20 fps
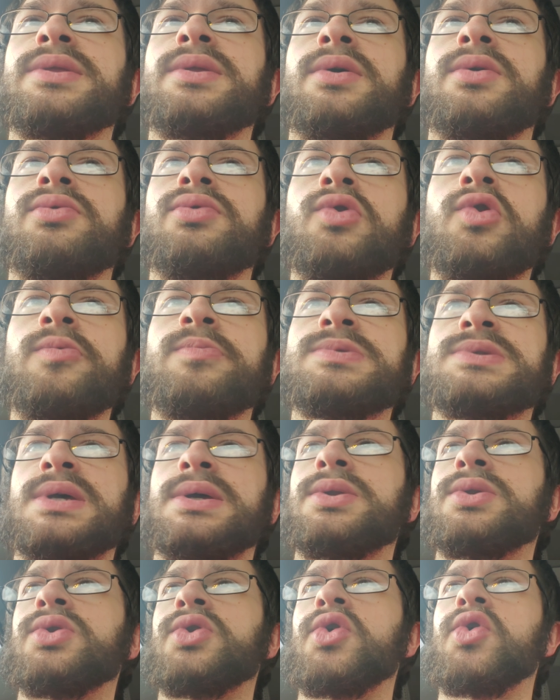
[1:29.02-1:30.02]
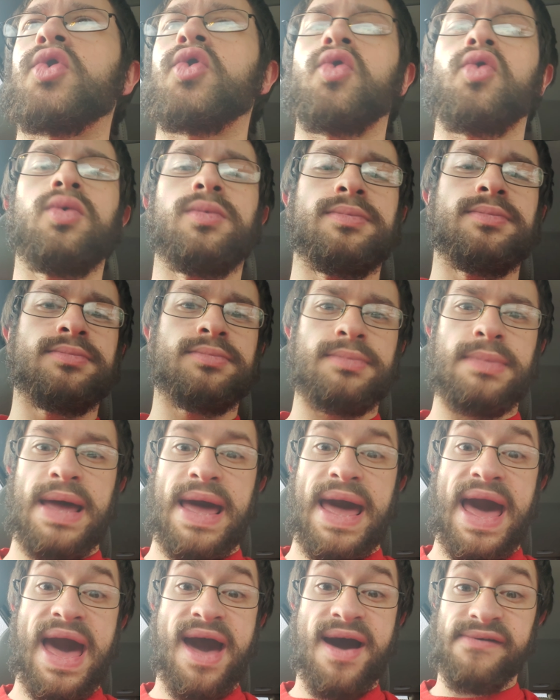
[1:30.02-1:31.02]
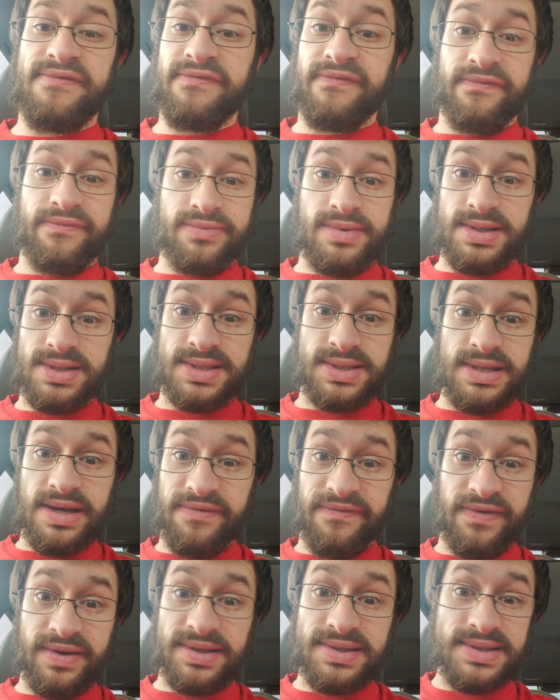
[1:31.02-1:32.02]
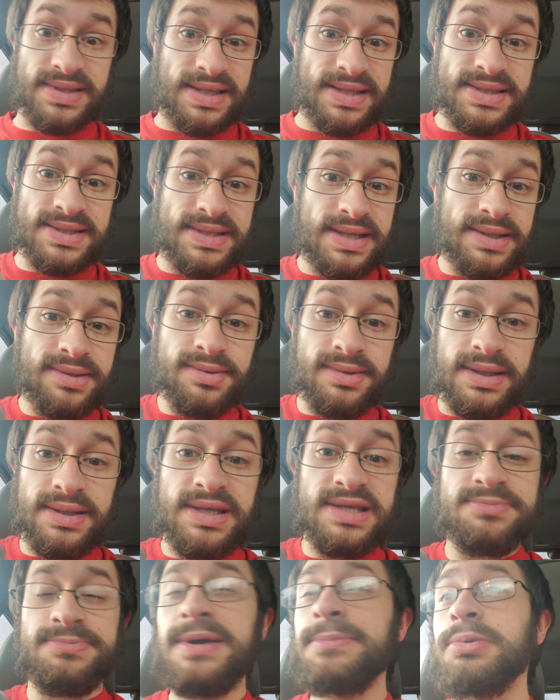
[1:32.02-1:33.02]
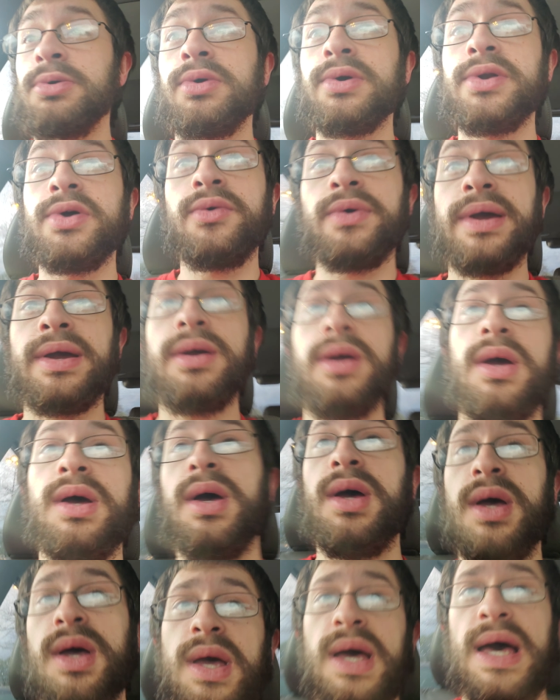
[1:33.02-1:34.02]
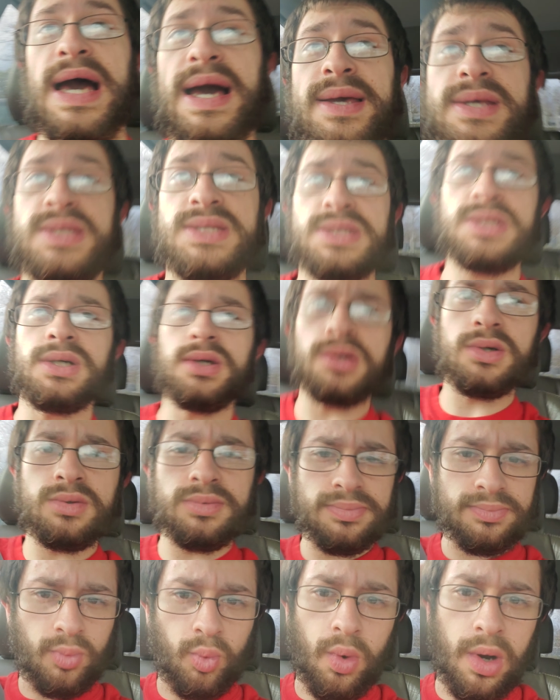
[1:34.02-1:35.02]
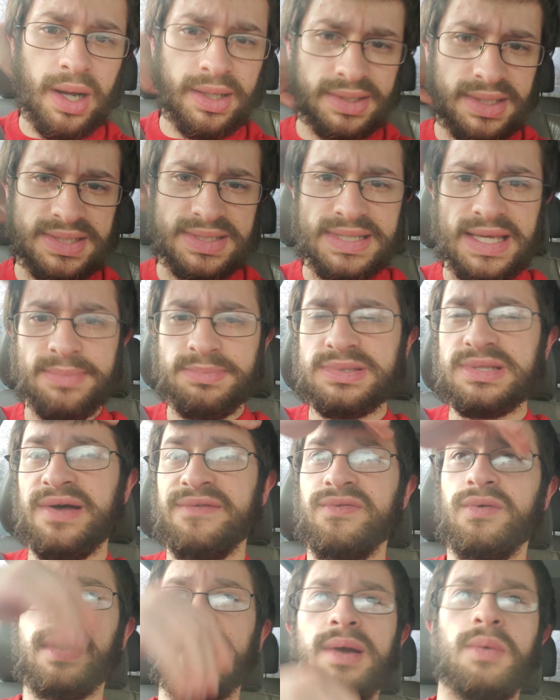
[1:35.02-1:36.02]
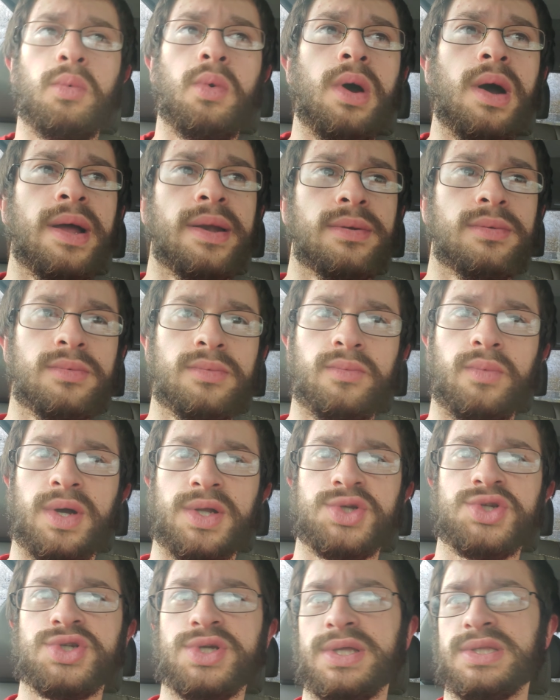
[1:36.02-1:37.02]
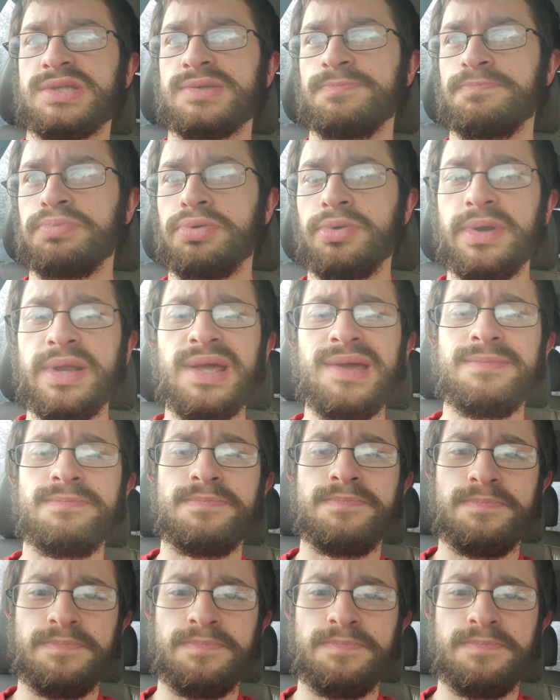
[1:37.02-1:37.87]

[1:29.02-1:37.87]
the groups and knew half the stuff existed that these people were doing, I still want the same stuff what I want, which it's pretty